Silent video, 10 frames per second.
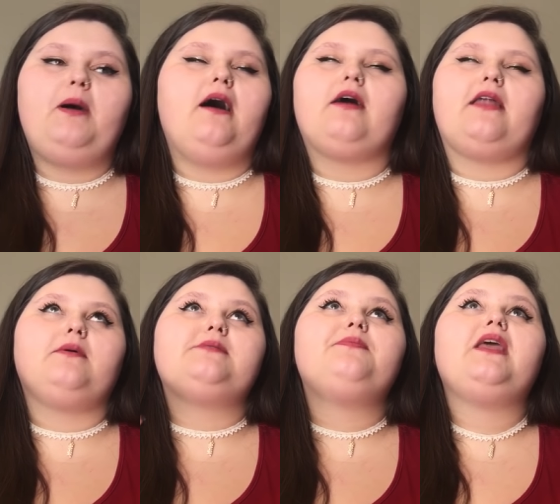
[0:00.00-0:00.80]
But okay,
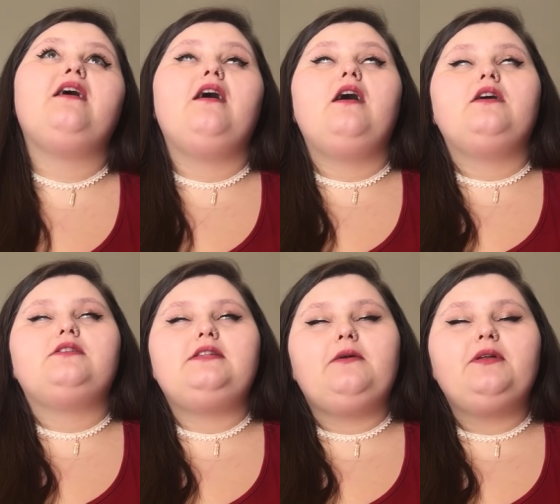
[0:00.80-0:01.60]
anyways,
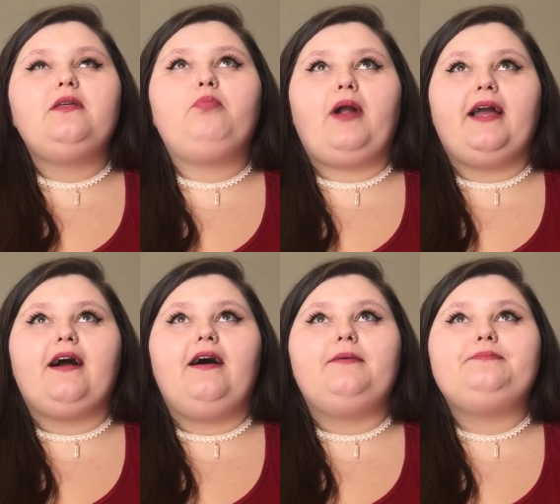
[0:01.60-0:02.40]
to deal with the
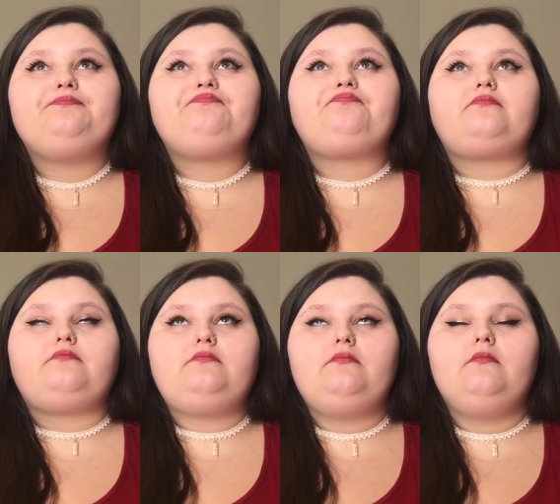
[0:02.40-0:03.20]
breakup,
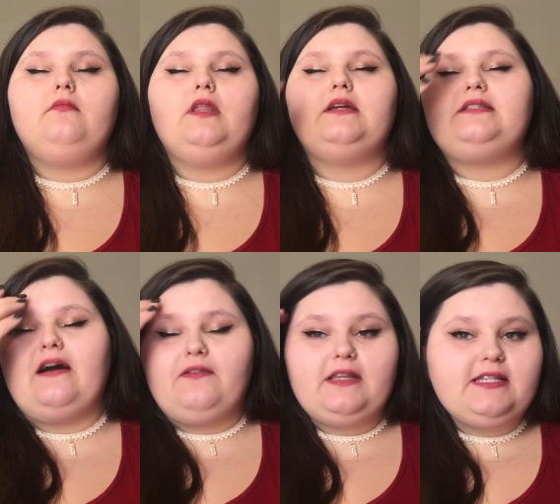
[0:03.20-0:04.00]

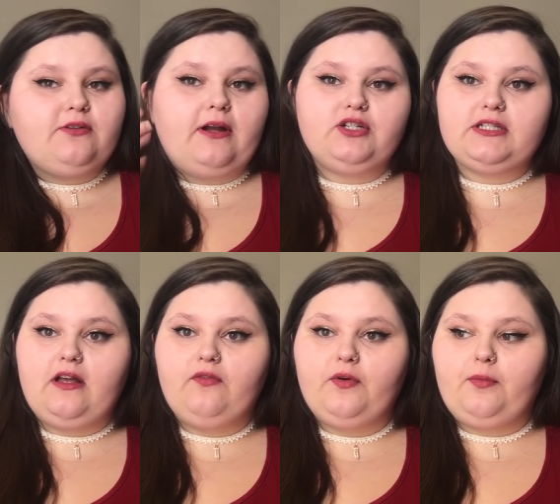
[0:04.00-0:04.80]
definitely surround
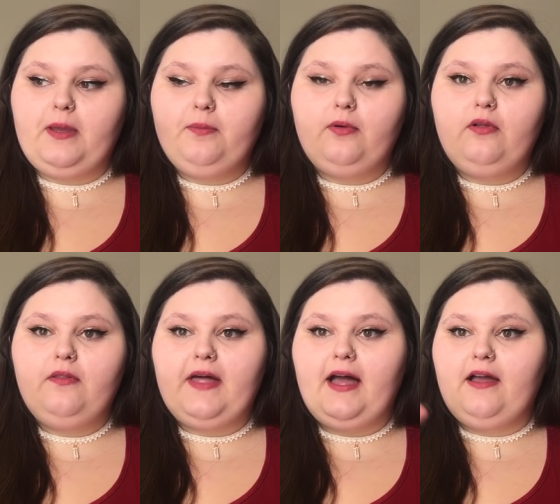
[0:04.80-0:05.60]
yourself with people
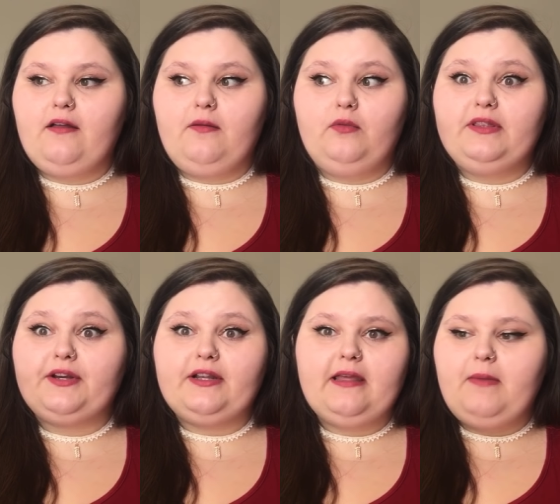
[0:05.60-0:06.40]
that
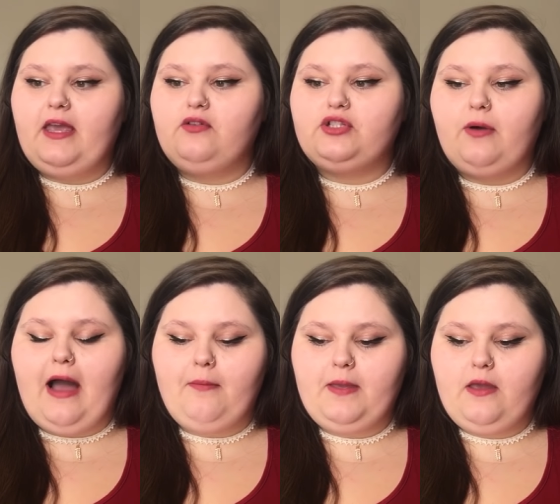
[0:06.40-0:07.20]
literally make you so
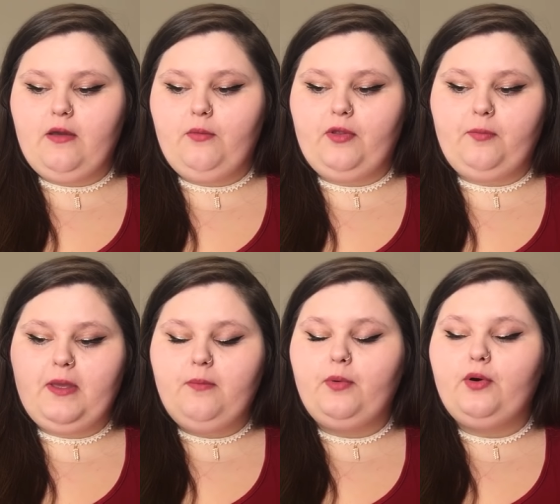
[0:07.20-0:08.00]
happy, with
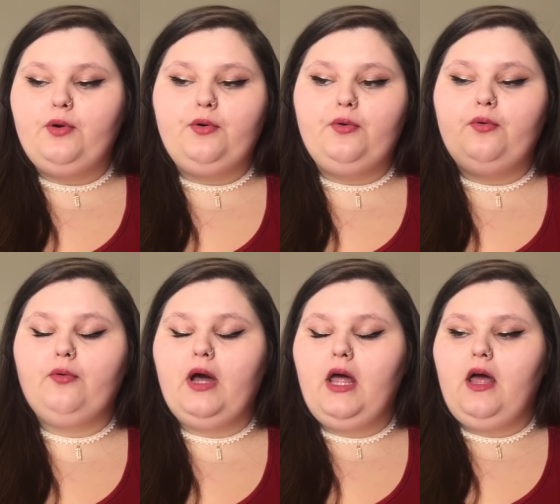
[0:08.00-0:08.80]
people who